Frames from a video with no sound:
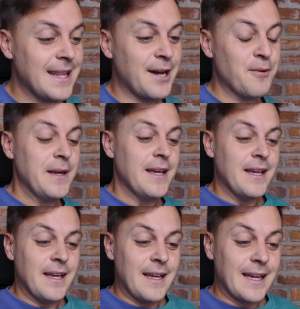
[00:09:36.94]
Now,
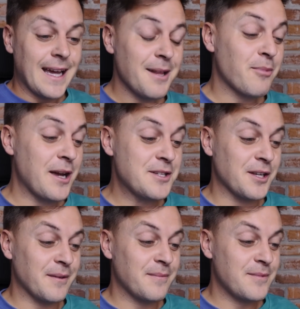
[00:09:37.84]

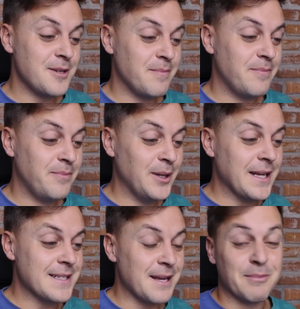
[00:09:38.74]
calibration, to put
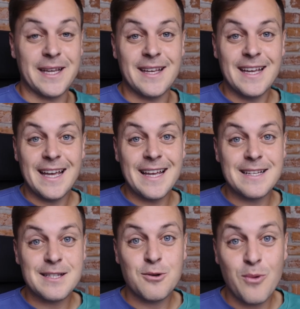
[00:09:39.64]
it simply,
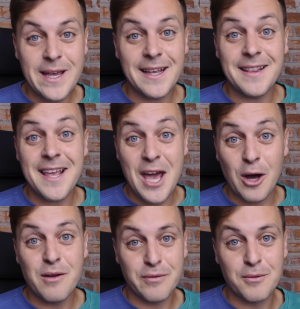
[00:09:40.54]
is tweaking the
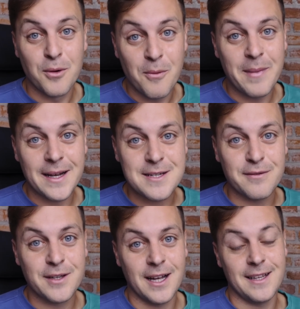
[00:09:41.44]
overall mix
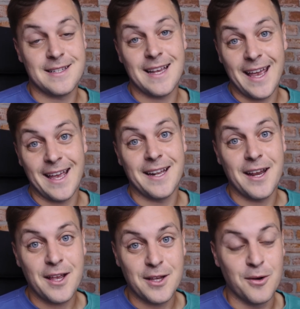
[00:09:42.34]
of colors
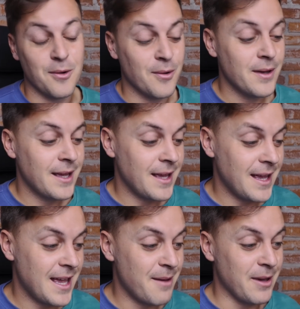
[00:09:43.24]
in your
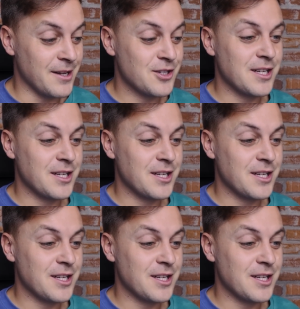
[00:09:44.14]
image.